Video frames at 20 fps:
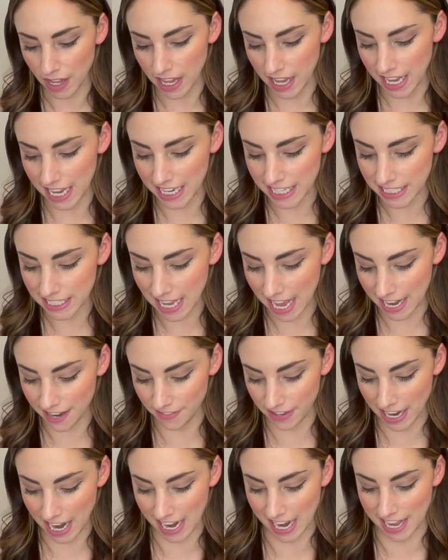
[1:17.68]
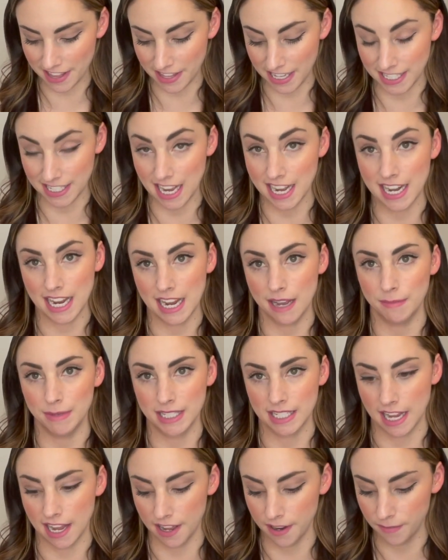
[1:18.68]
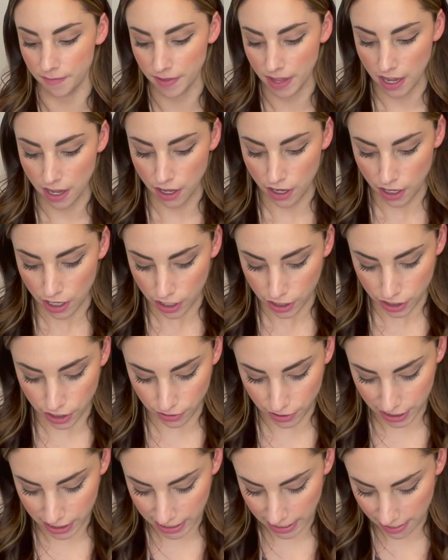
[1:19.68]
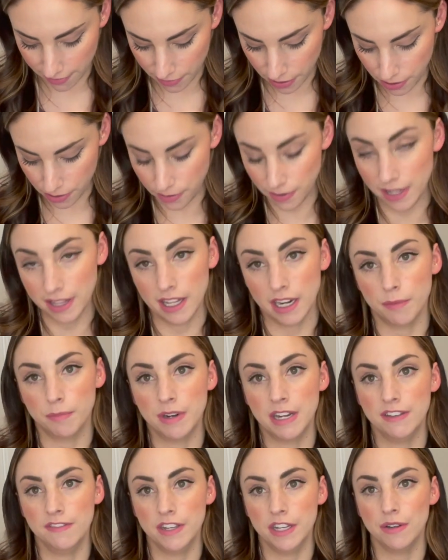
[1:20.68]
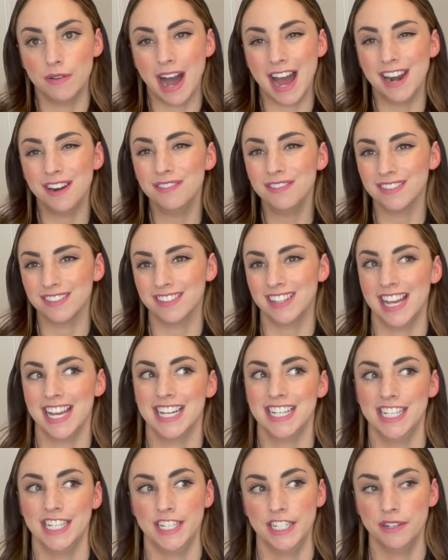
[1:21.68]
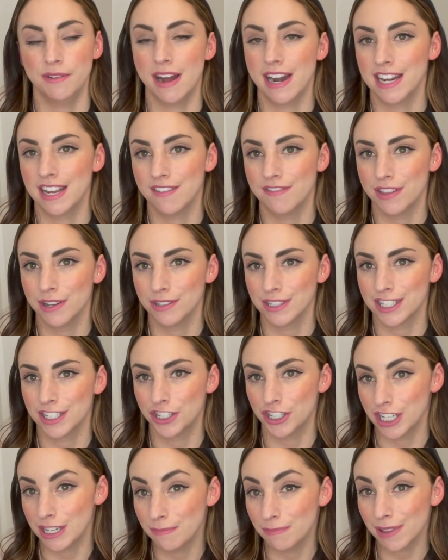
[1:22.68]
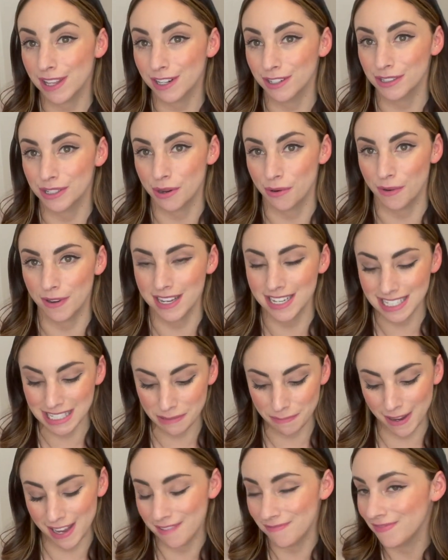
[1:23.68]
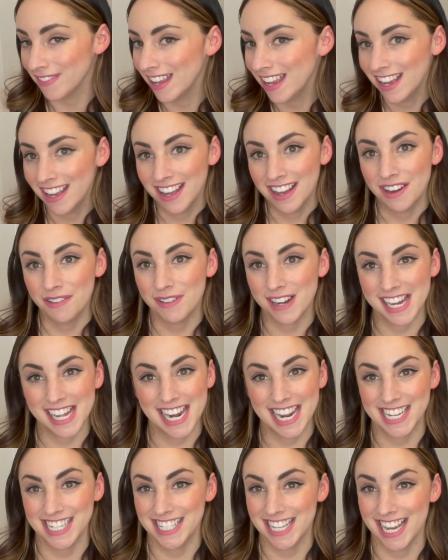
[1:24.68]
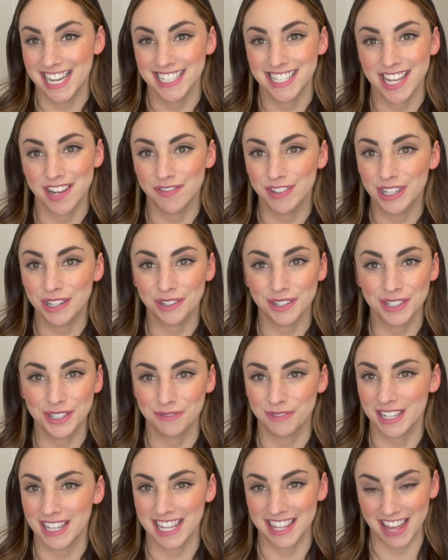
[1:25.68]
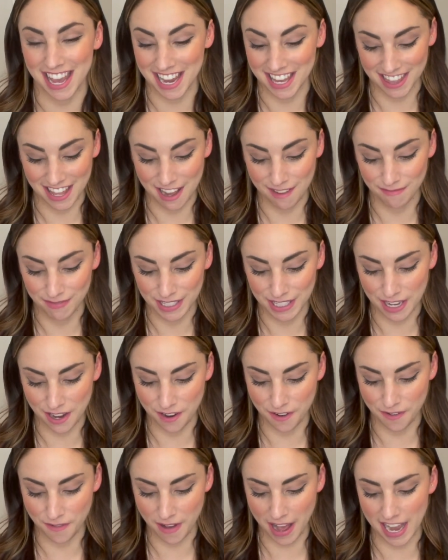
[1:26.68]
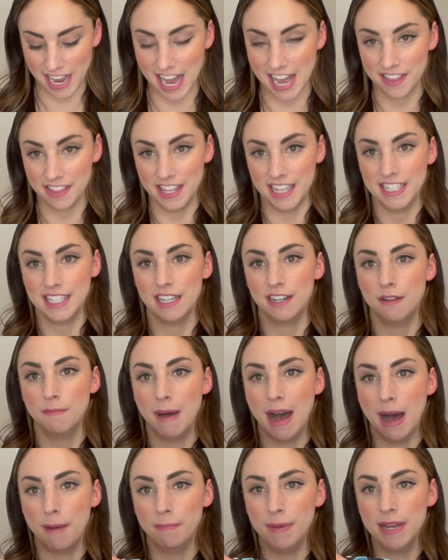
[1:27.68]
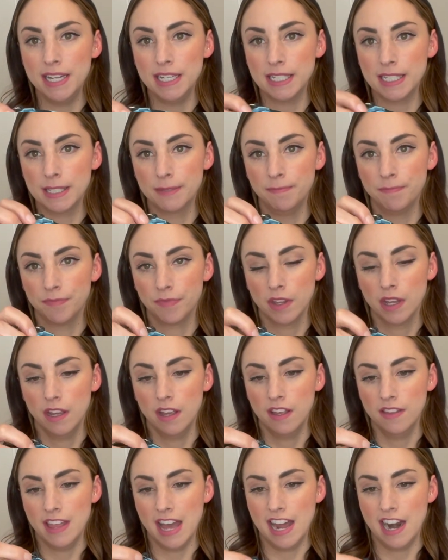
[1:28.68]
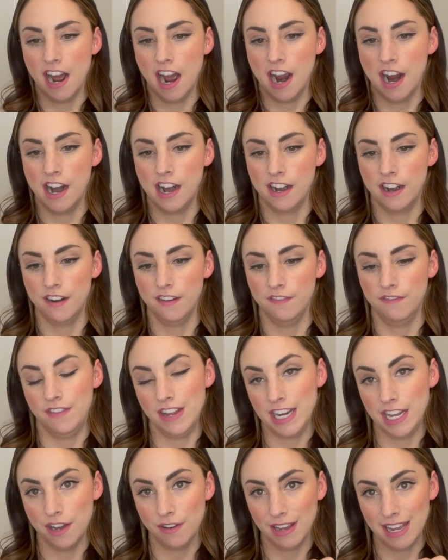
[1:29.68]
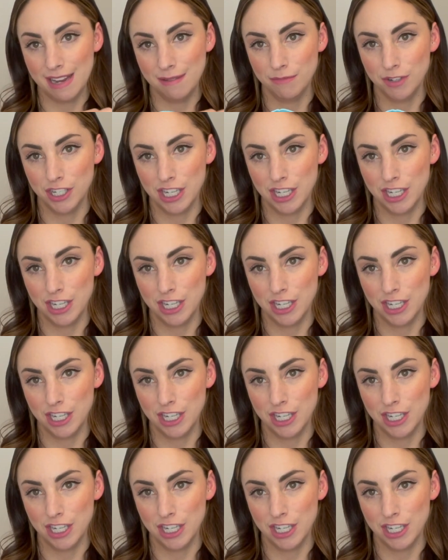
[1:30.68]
Inside of it, I got these on Amazon. So just to give you a little preview, I don't like to do any of those cheap little toys, but what can I say? 7-year-olds really like them. So I got these little poppets that are video game